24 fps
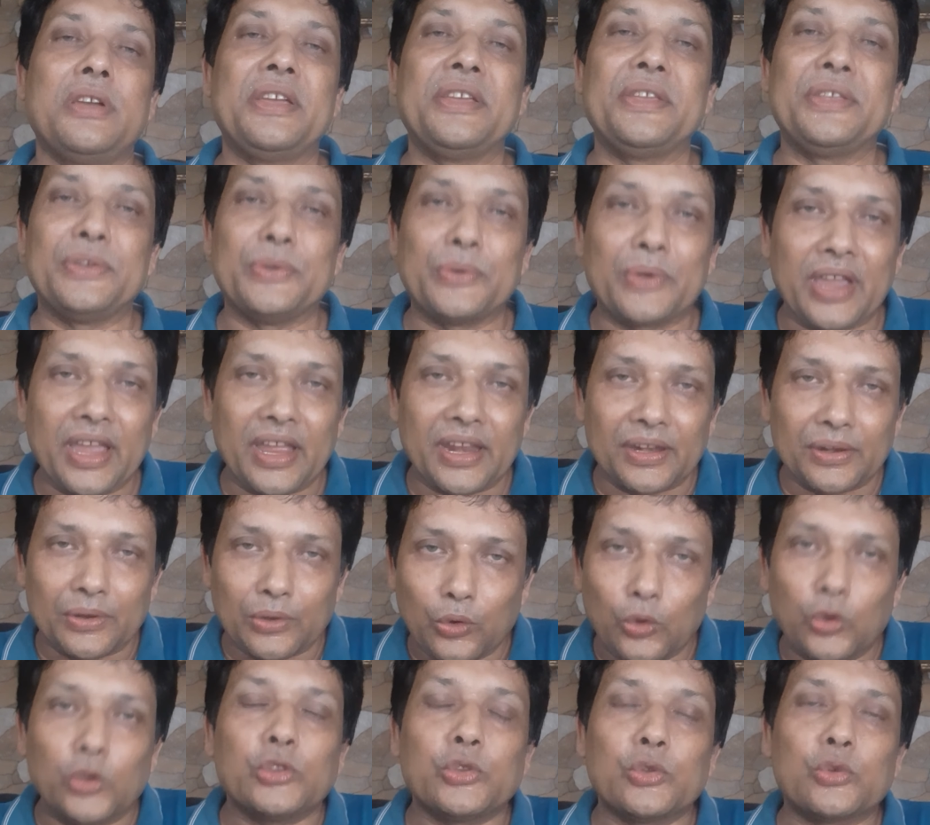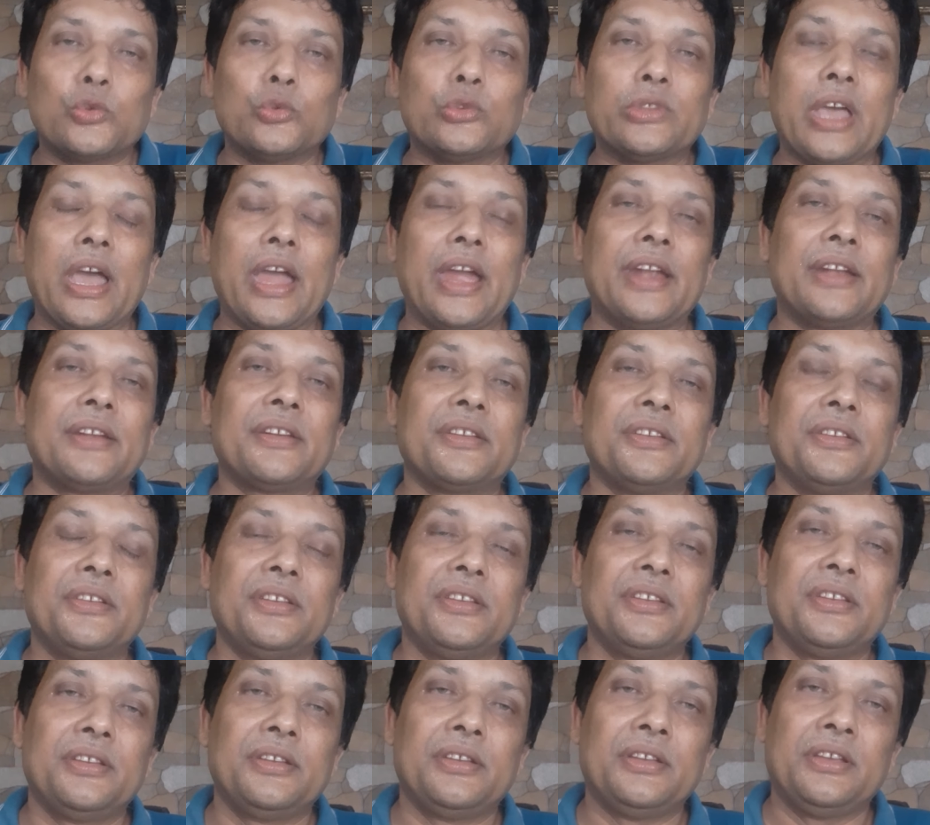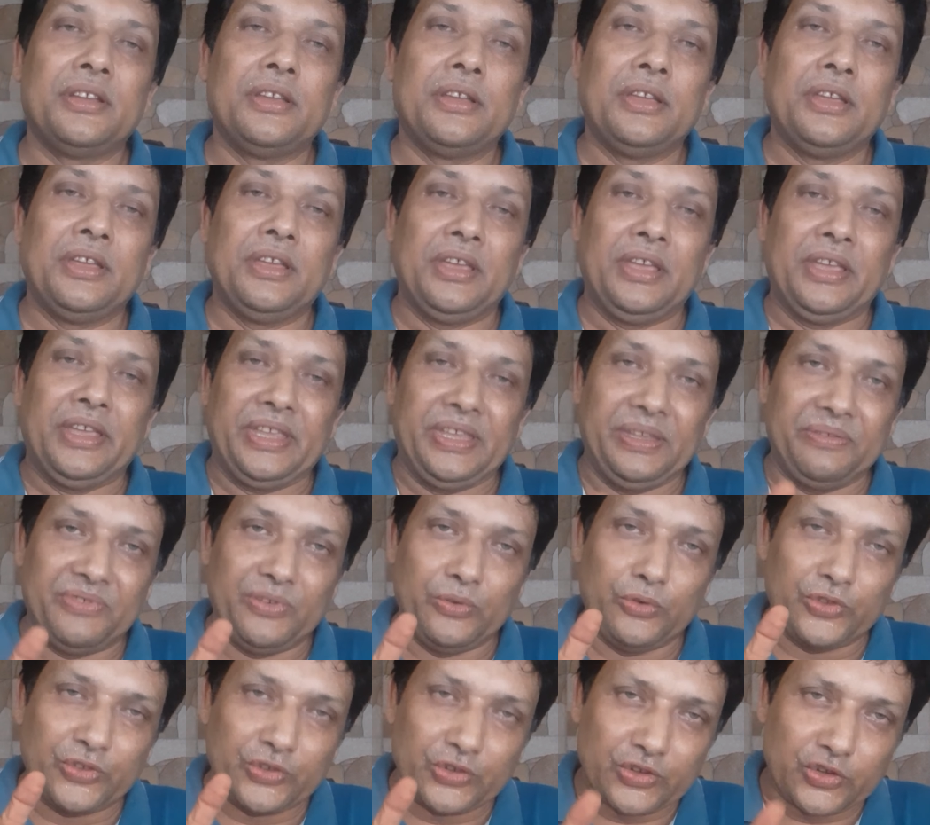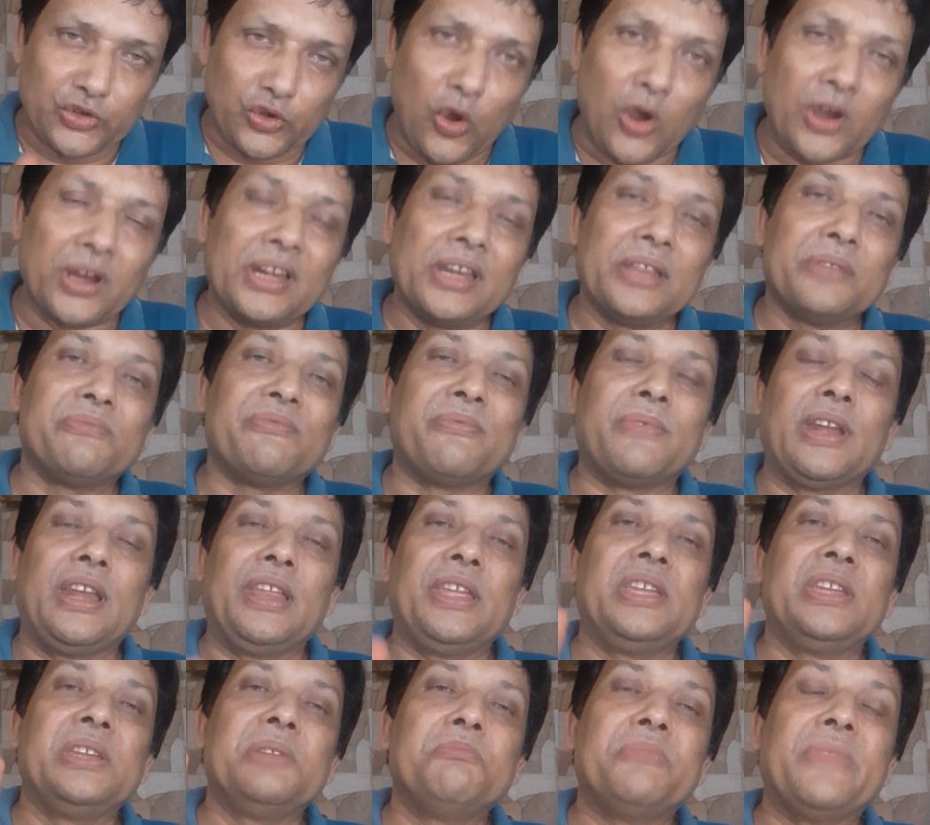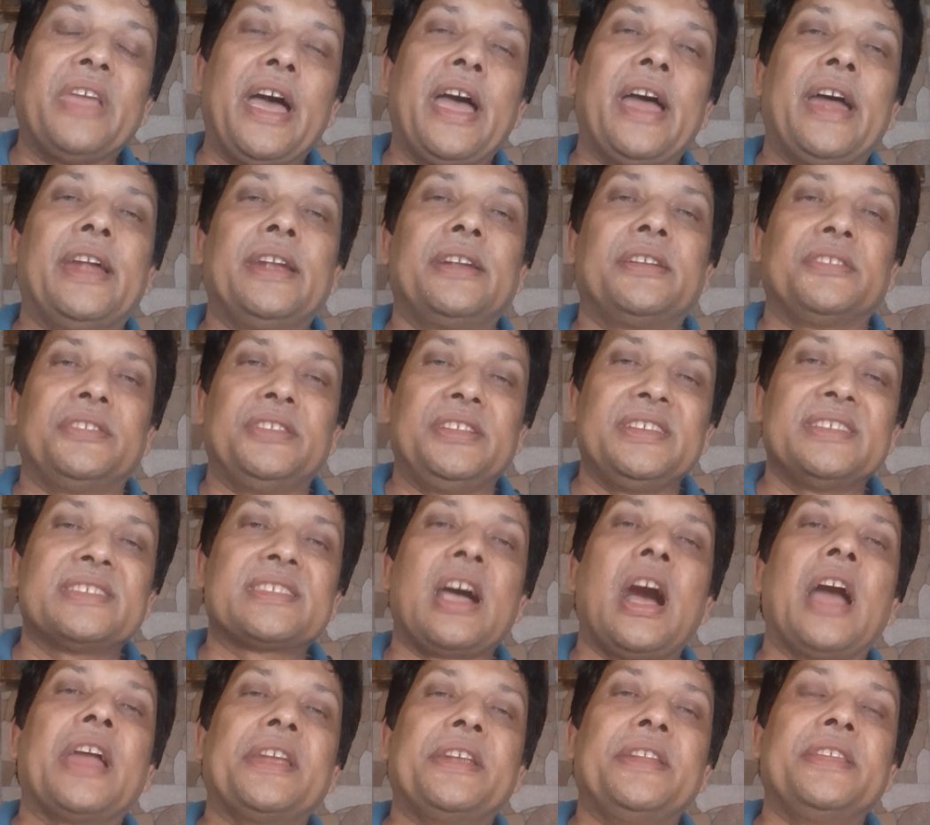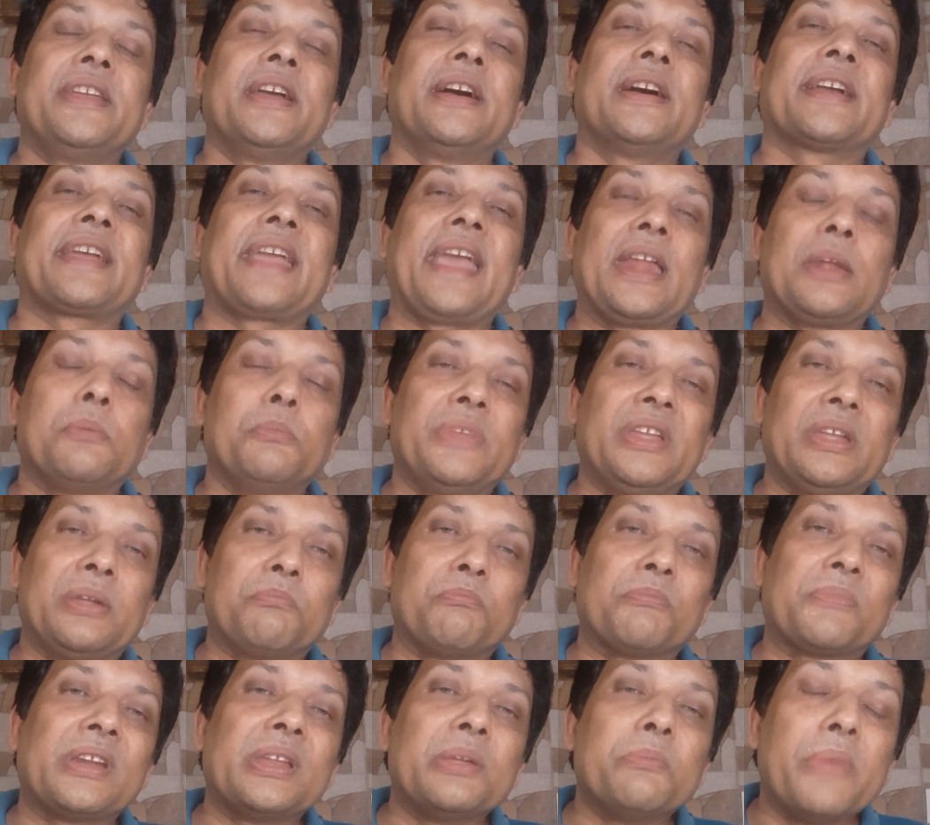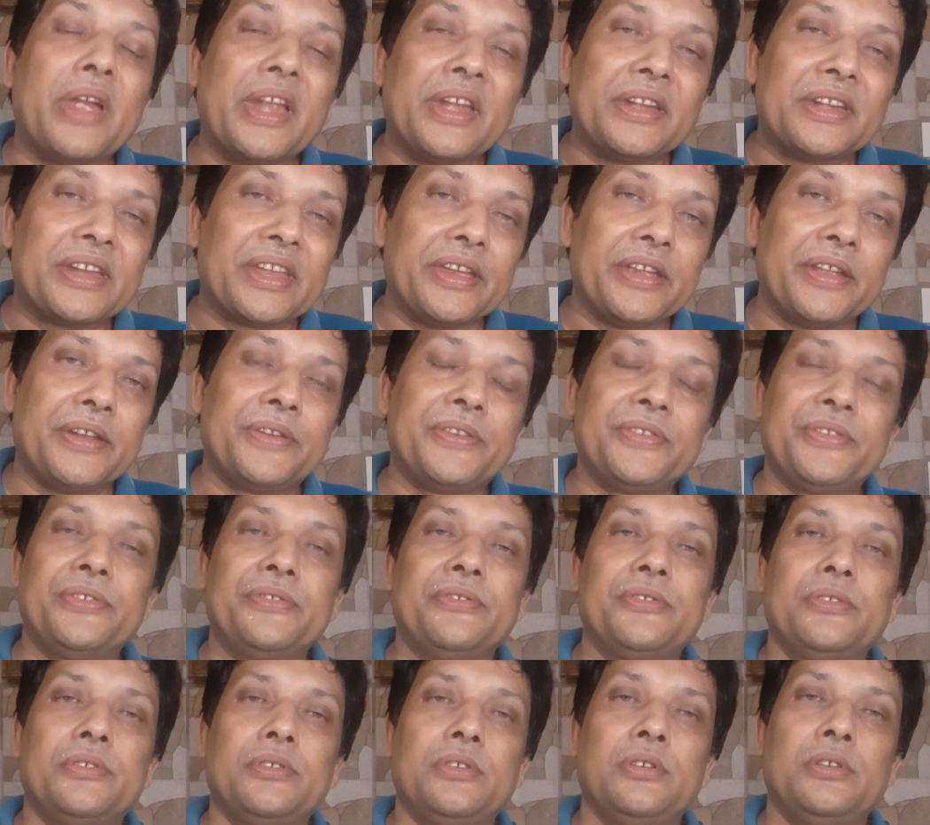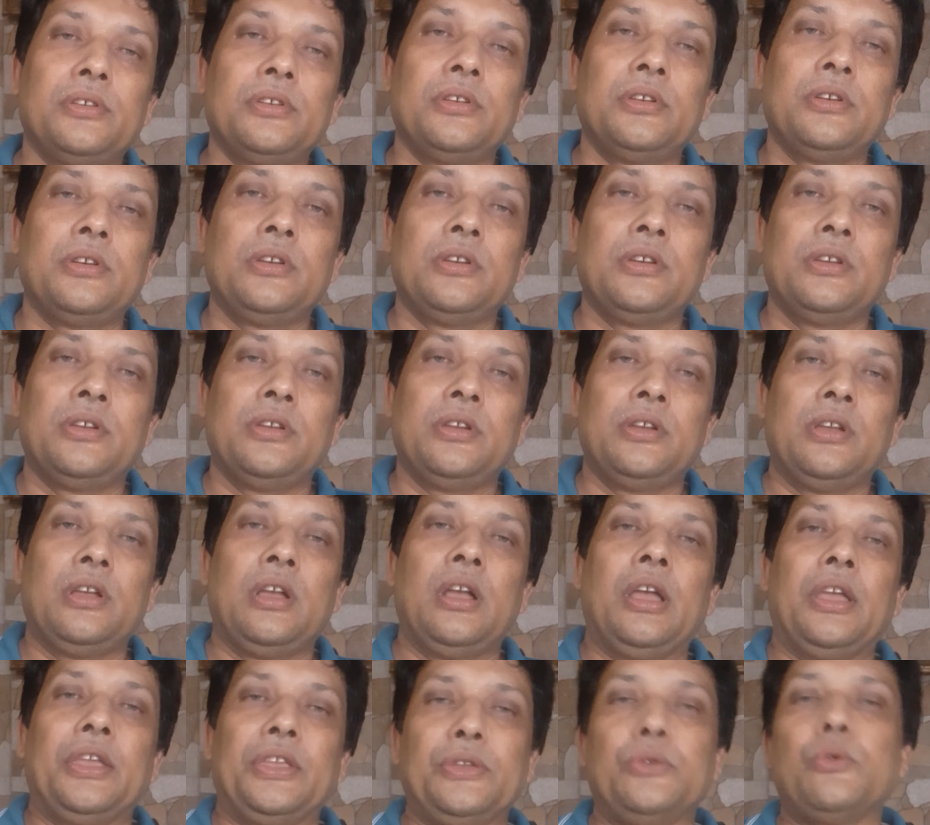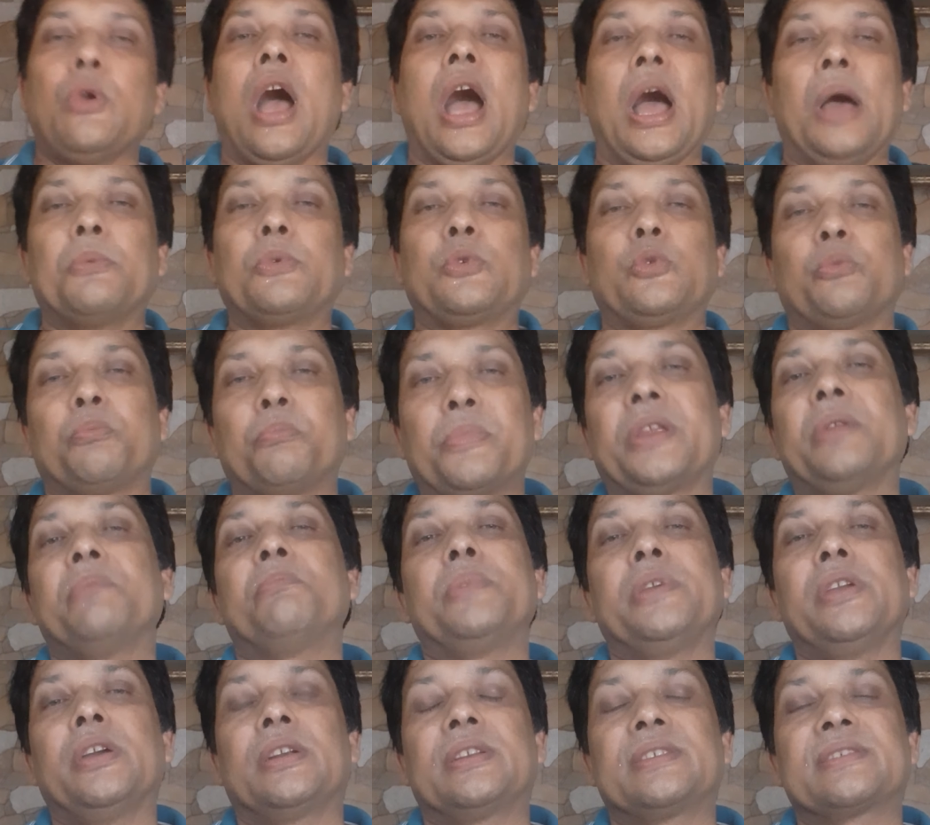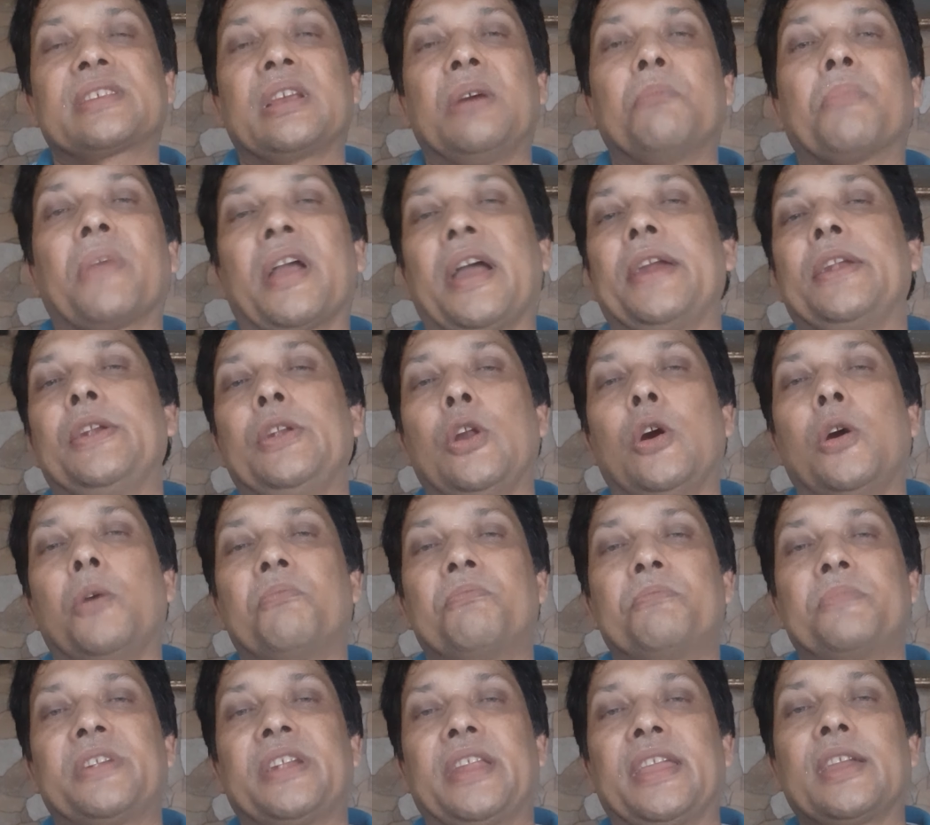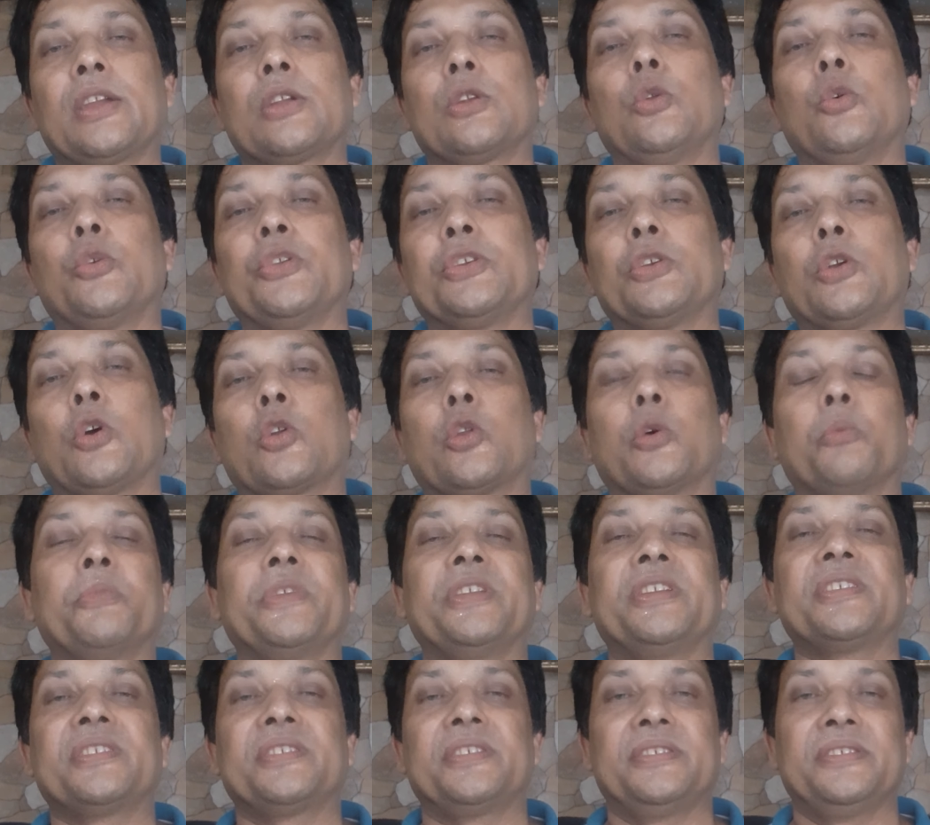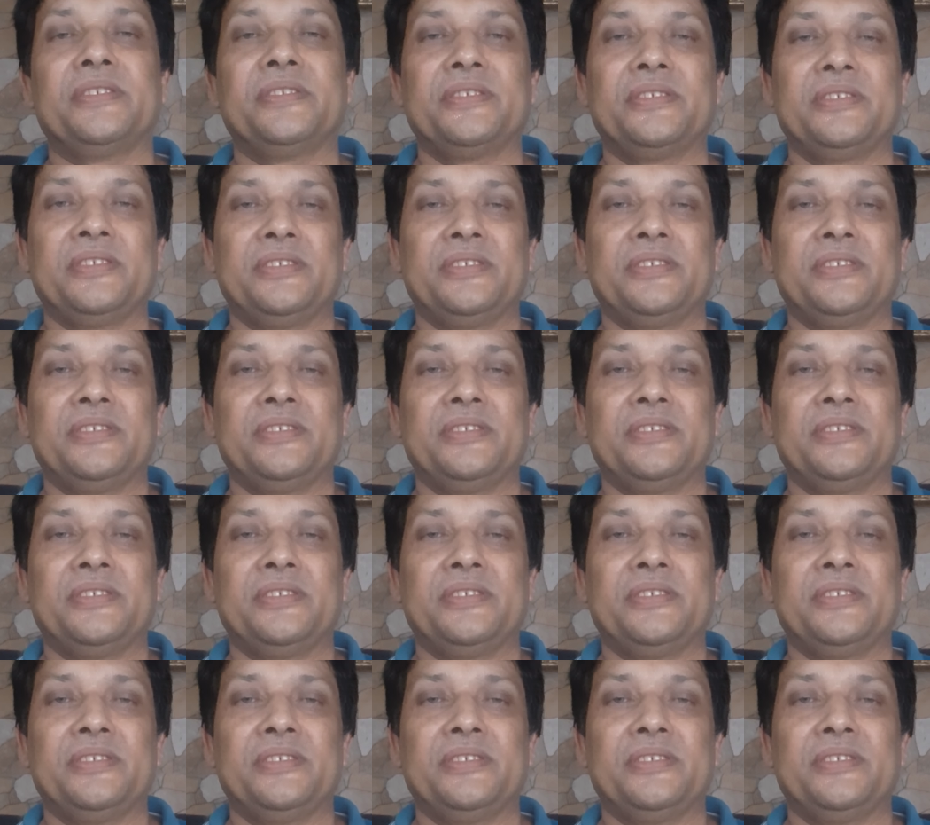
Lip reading: You can go through that. If you strongly believe that this idea can be implemented, you have to prepare some kind of techno-economic